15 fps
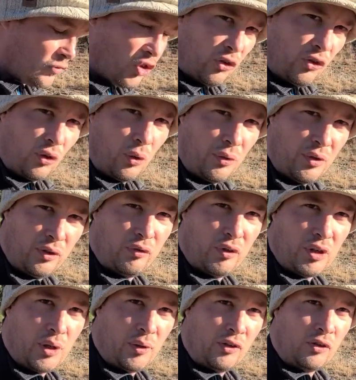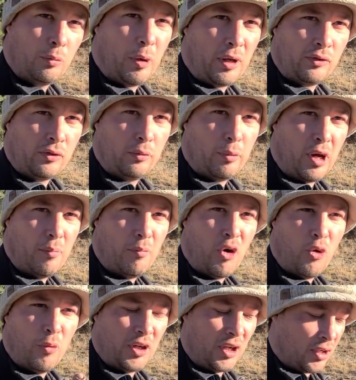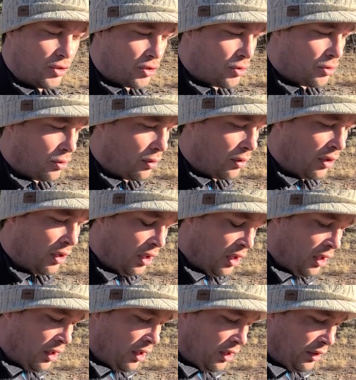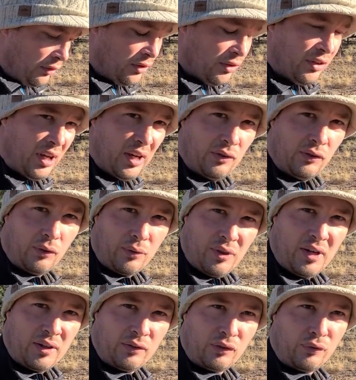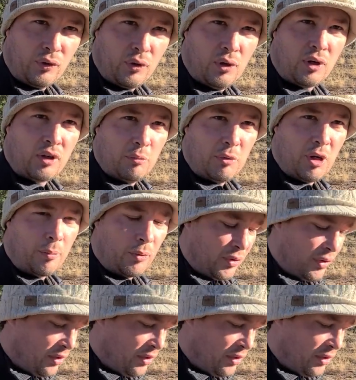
So this video is sponsored by Moment and Shure today. So thanks for hooking me up with